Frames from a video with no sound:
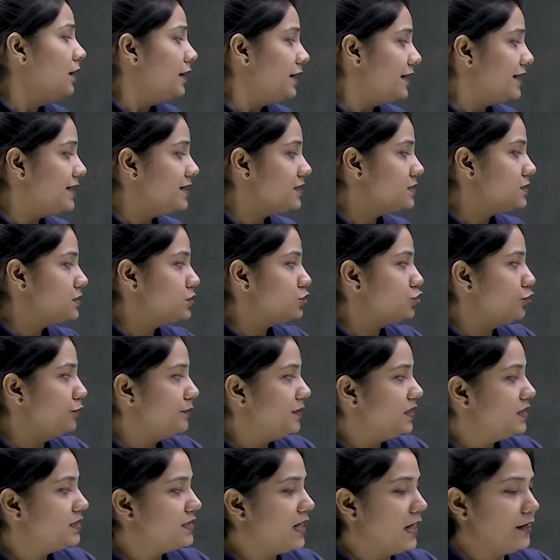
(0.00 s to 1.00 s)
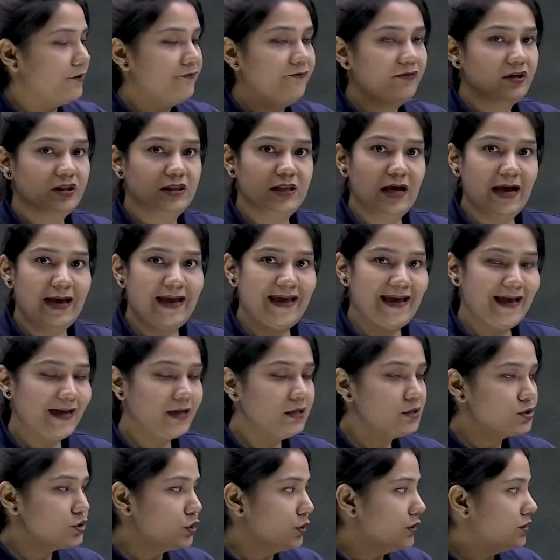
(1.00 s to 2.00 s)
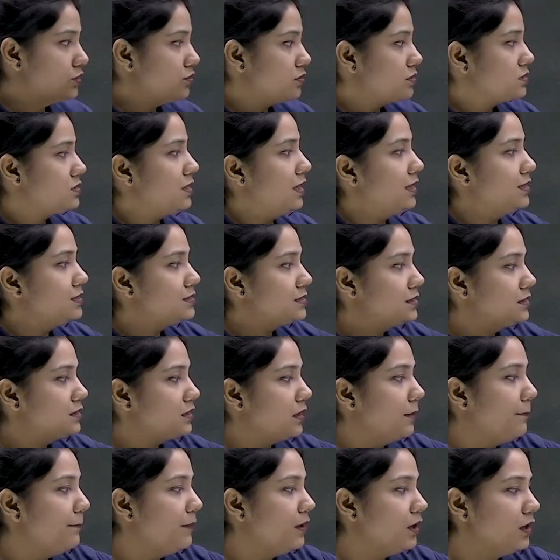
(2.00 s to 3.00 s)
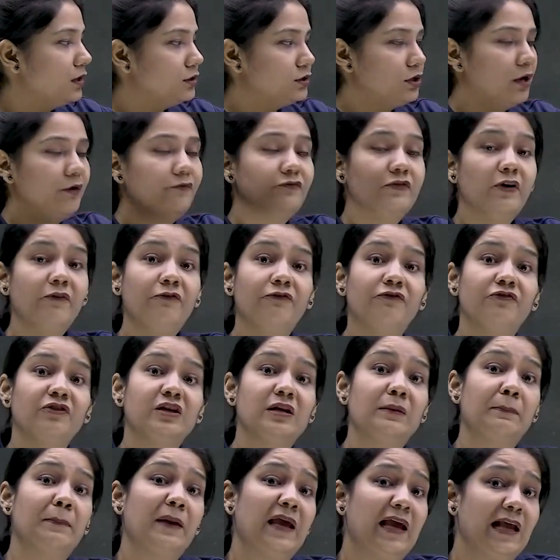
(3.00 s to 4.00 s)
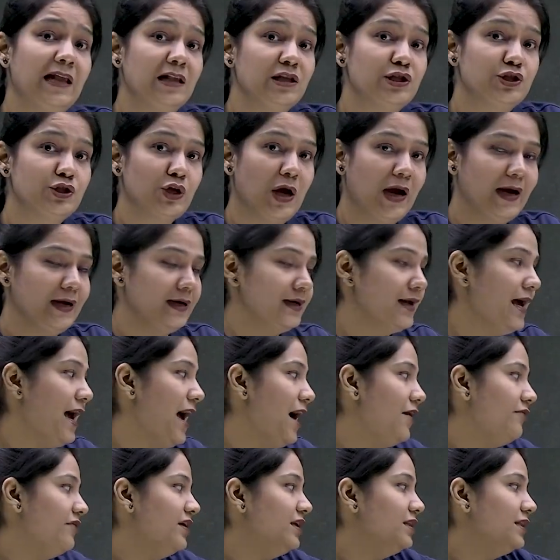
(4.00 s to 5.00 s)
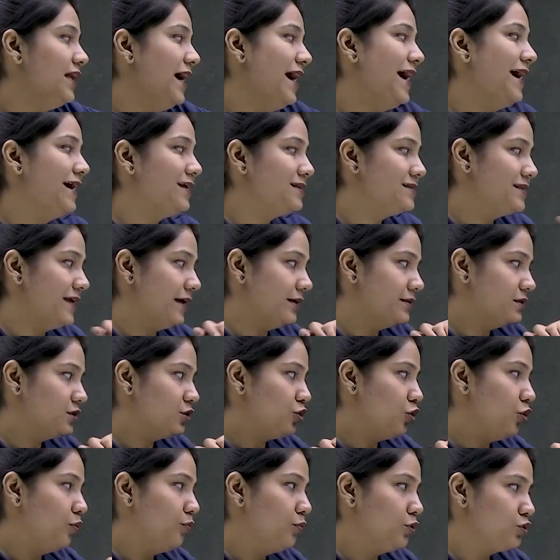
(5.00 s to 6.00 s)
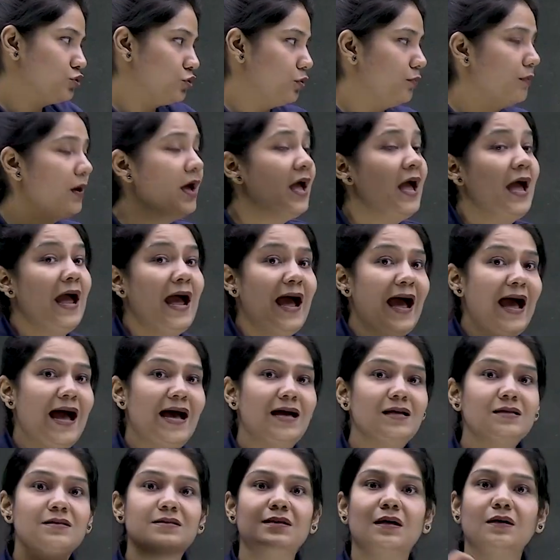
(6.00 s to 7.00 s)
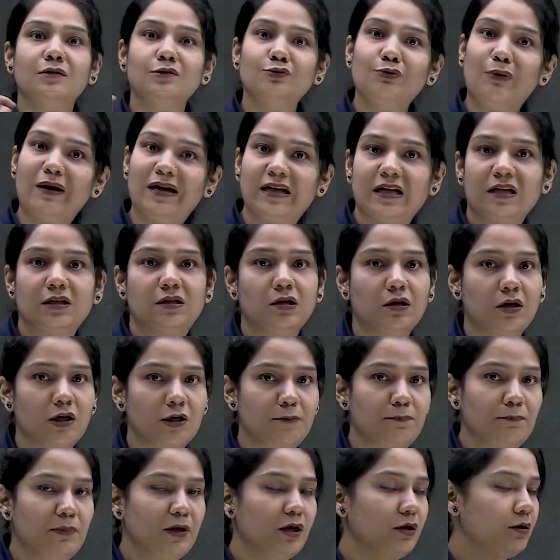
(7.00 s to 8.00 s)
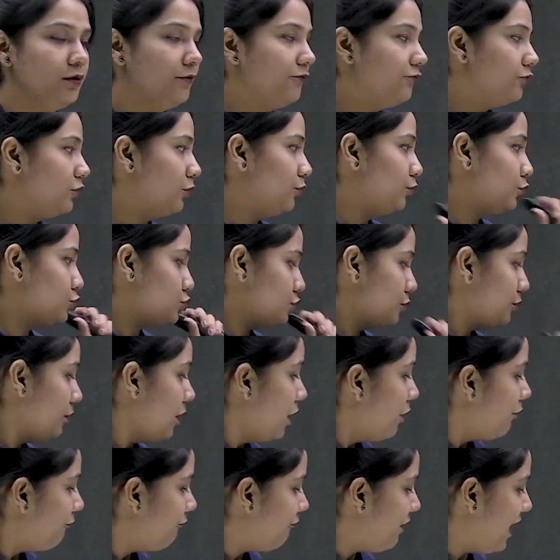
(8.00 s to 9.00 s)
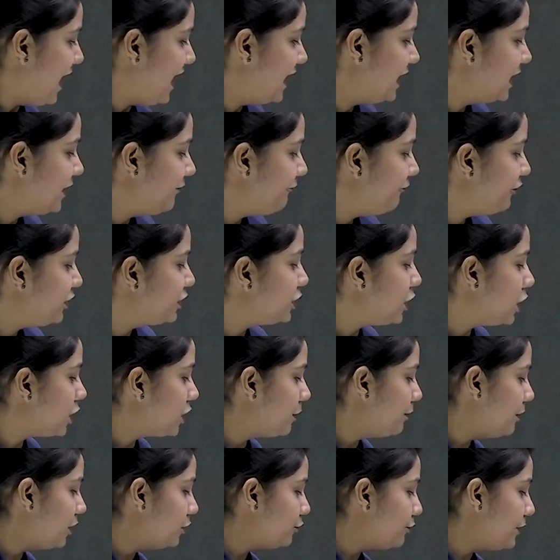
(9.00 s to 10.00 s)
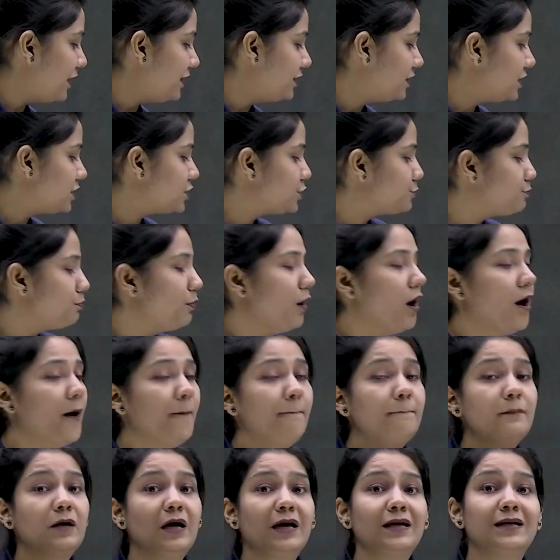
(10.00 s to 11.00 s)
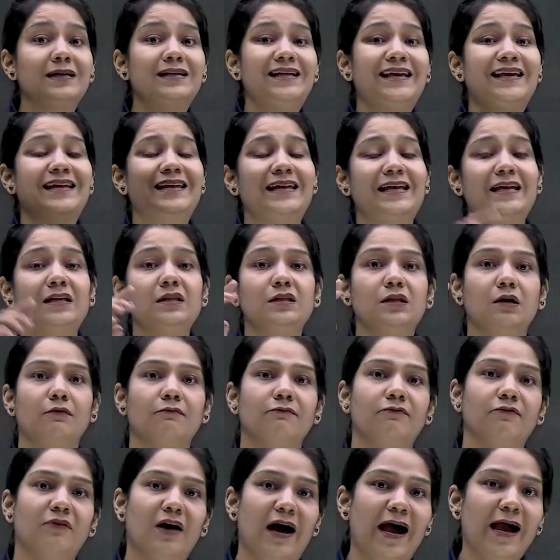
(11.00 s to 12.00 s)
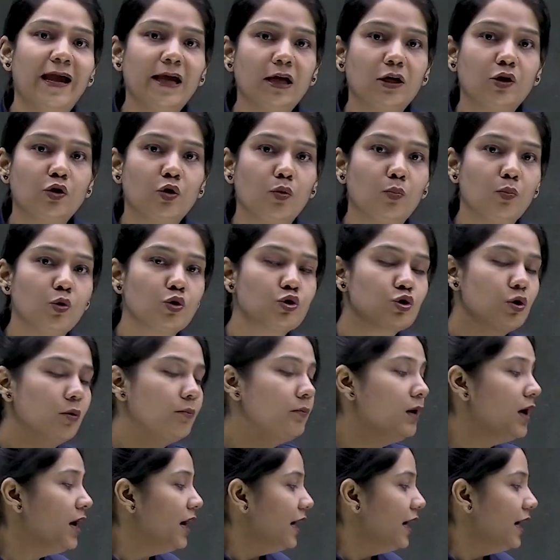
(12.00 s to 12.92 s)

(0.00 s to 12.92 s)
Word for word: is to be done with the egg. So it results in the birth of the female child having the XX chromosome as the 23rd pair of chromosome. While if we talk about when the sperm containing the Y chromosome,